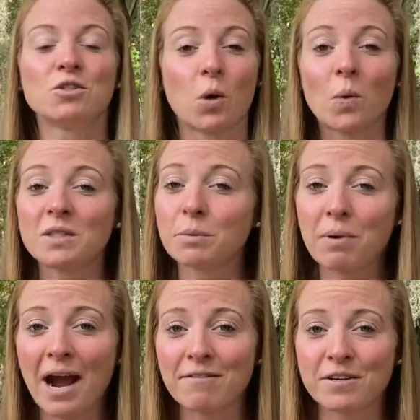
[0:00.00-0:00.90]
Don't
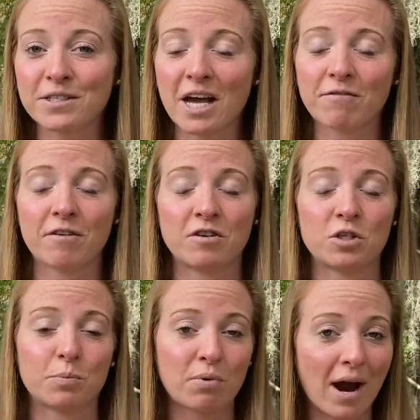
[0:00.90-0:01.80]
deprive yourself. If you
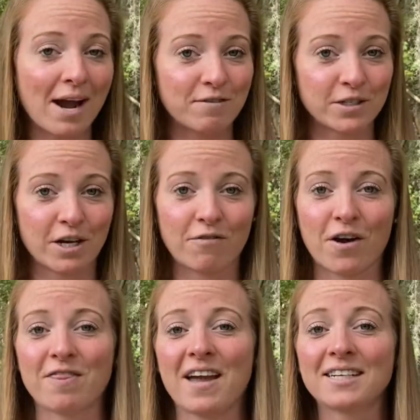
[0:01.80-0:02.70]
deprive yourself
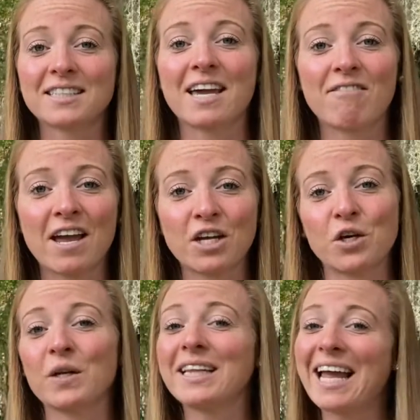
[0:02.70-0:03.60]
on Thanksgiving,
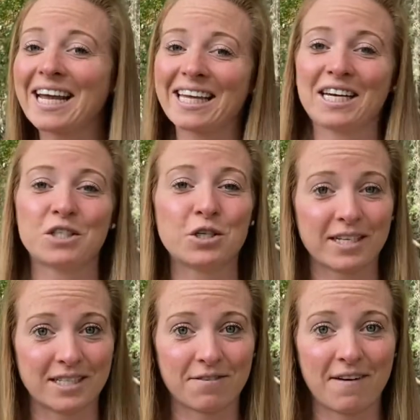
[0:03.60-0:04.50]
you're likely to
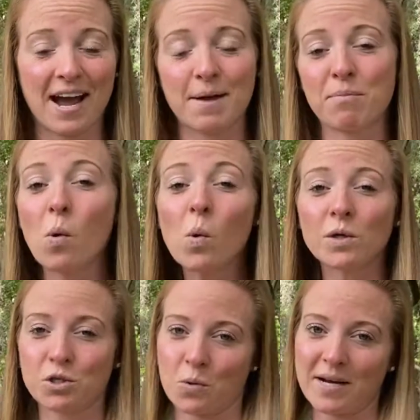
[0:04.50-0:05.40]
justify
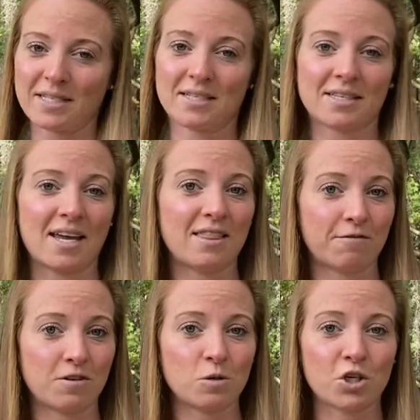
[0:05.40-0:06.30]
poor choices in the
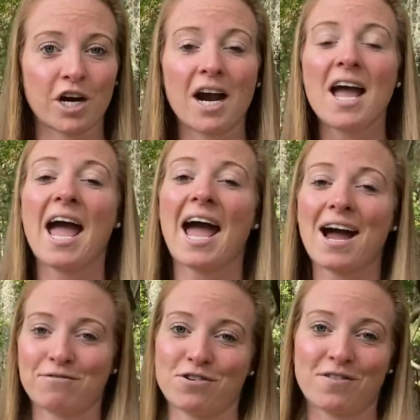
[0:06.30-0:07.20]
future
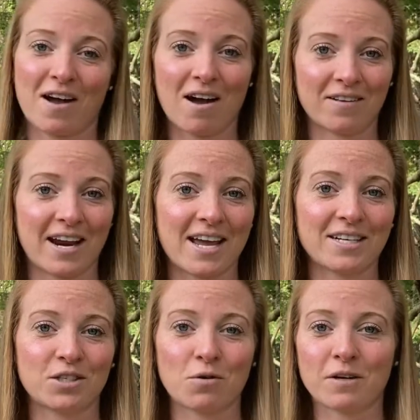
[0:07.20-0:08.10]
after the holiday
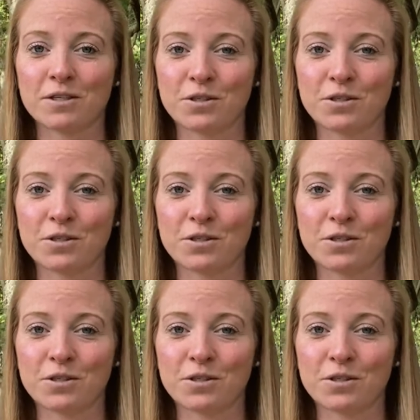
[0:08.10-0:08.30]
is over.